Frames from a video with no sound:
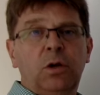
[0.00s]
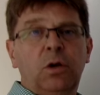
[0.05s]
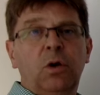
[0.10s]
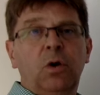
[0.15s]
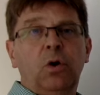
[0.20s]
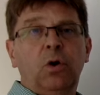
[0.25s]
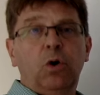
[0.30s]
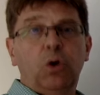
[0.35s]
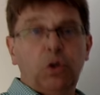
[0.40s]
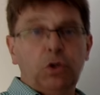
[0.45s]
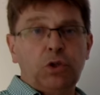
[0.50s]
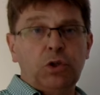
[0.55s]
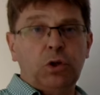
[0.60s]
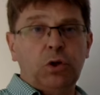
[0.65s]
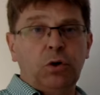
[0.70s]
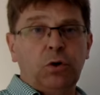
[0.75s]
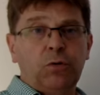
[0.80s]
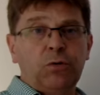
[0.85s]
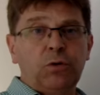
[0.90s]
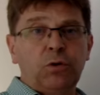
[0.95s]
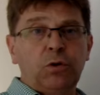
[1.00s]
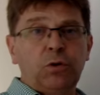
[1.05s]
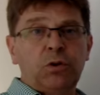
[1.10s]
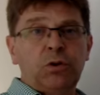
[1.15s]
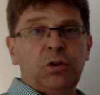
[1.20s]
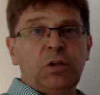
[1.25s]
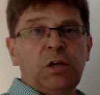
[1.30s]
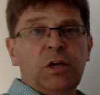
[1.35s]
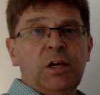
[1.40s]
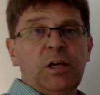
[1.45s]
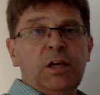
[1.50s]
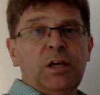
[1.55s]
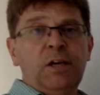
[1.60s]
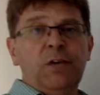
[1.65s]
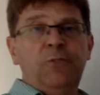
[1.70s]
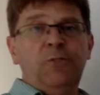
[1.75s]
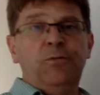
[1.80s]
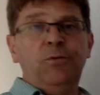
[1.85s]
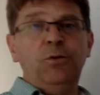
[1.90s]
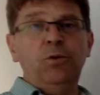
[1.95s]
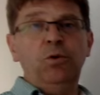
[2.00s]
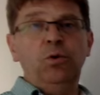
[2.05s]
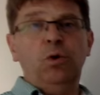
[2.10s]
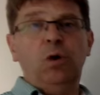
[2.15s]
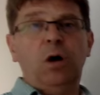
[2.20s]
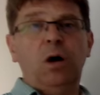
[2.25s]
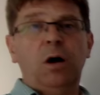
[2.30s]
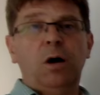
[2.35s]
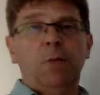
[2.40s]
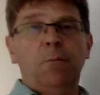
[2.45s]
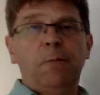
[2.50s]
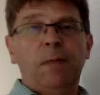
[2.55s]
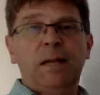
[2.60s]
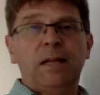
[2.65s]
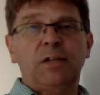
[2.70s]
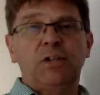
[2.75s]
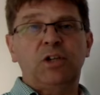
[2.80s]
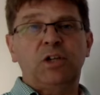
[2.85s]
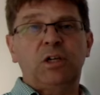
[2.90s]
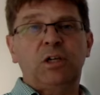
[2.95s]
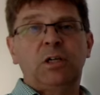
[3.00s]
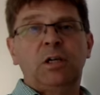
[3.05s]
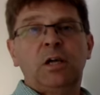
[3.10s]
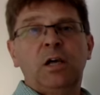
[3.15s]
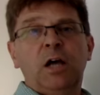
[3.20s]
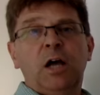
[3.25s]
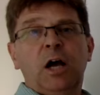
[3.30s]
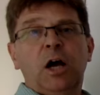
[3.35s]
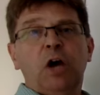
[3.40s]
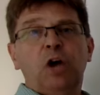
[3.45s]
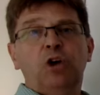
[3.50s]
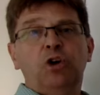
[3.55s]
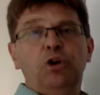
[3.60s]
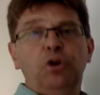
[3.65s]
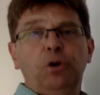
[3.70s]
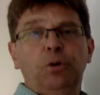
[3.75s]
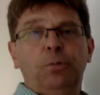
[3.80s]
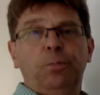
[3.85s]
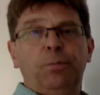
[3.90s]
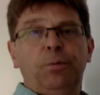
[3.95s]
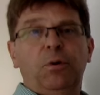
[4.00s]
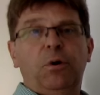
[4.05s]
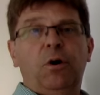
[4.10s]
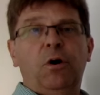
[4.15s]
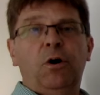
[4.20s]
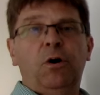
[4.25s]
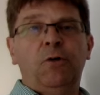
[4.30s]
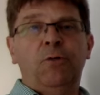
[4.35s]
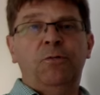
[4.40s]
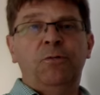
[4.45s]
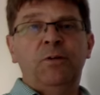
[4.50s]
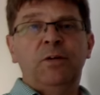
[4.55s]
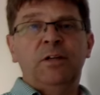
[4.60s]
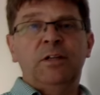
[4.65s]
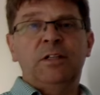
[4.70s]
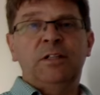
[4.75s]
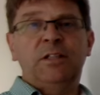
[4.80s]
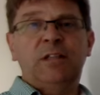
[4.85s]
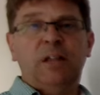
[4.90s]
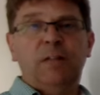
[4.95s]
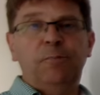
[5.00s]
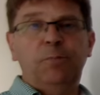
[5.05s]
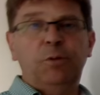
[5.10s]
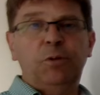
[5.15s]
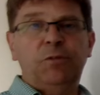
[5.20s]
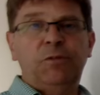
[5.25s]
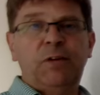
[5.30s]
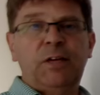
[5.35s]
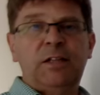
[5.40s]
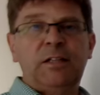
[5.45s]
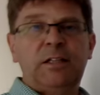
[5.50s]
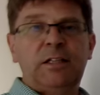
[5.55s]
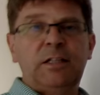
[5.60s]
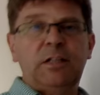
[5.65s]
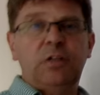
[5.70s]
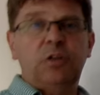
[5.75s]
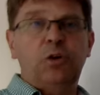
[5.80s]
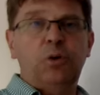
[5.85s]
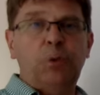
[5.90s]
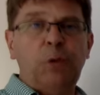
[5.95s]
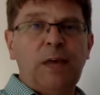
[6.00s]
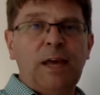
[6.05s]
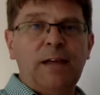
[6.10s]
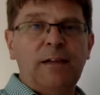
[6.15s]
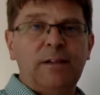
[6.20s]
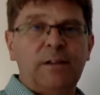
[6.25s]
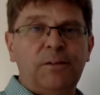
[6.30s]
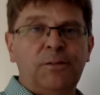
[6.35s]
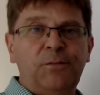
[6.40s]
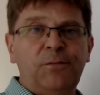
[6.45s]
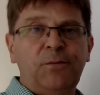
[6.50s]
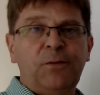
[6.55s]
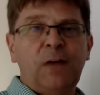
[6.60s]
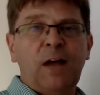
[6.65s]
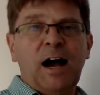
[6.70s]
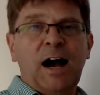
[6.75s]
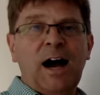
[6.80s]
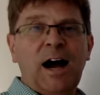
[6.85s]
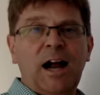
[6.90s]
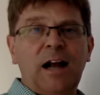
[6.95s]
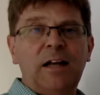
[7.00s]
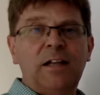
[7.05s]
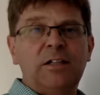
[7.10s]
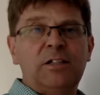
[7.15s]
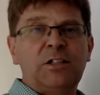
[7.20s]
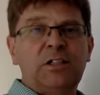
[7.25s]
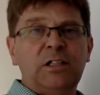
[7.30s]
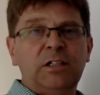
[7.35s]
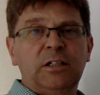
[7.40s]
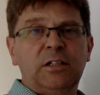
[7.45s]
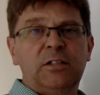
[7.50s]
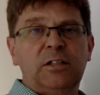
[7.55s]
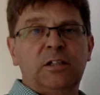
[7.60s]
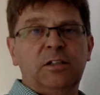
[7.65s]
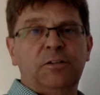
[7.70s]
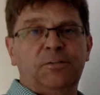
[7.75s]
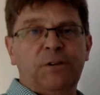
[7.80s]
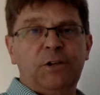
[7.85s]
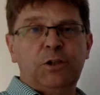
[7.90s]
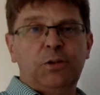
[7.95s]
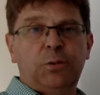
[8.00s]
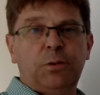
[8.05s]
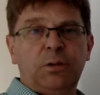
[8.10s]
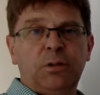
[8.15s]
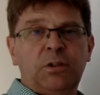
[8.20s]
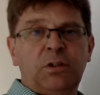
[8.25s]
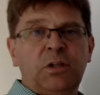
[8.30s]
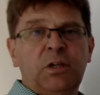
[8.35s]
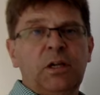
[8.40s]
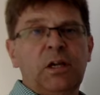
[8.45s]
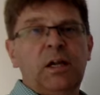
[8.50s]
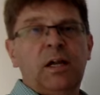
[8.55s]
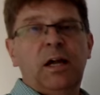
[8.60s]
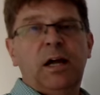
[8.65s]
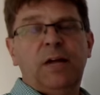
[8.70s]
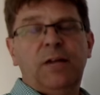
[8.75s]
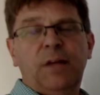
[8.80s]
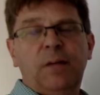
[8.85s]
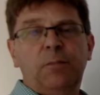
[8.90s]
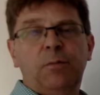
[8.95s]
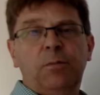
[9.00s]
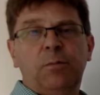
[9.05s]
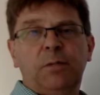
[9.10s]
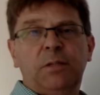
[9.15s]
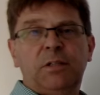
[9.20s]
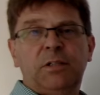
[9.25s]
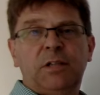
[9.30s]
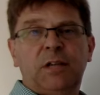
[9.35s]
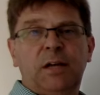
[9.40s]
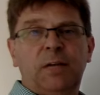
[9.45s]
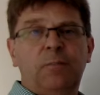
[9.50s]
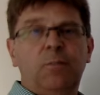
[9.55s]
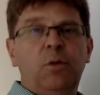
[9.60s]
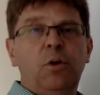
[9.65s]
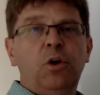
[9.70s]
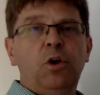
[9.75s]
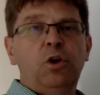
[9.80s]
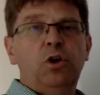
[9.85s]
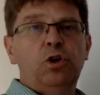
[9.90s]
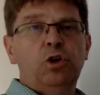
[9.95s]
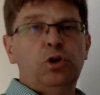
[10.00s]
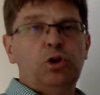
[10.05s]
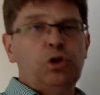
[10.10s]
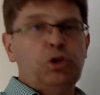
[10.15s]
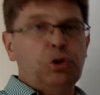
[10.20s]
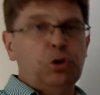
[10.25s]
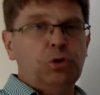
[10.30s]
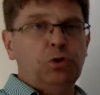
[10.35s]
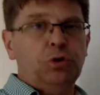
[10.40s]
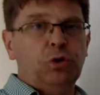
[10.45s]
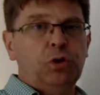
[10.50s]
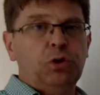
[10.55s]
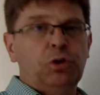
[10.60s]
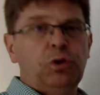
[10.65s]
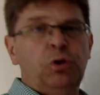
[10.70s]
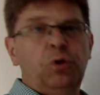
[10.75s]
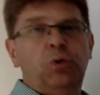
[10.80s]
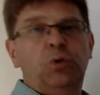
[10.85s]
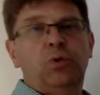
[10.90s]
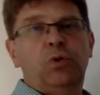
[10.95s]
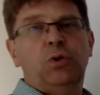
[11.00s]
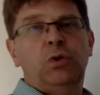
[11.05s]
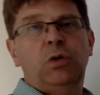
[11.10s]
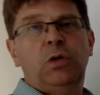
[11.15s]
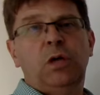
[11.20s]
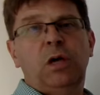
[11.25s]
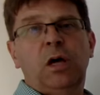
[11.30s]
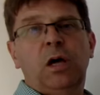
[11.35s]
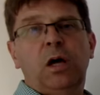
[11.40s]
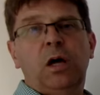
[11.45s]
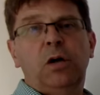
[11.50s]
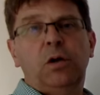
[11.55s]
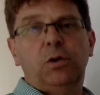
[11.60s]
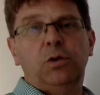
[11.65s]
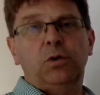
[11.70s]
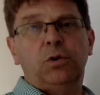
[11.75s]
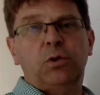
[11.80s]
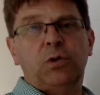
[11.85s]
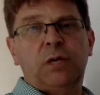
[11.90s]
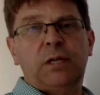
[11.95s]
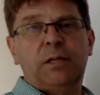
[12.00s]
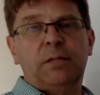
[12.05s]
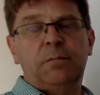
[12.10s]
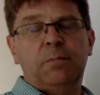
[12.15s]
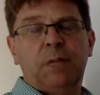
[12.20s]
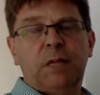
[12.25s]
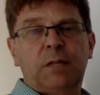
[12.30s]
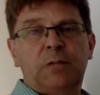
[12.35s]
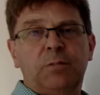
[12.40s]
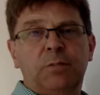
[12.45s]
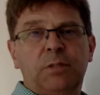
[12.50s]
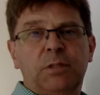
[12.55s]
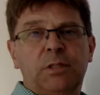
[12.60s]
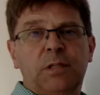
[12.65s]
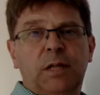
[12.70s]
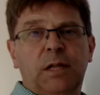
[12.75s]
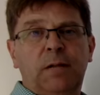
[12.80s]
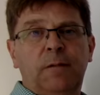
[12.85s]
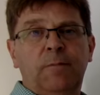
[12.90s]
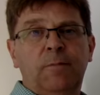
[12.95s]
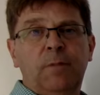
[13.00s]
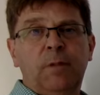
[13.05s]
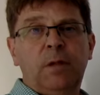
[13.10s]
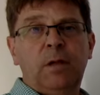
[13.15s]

Also, of course, if you are managing a group of self-motivating, creative, highly skilled individuals, at that moment in time, you should not use an autocratic management style.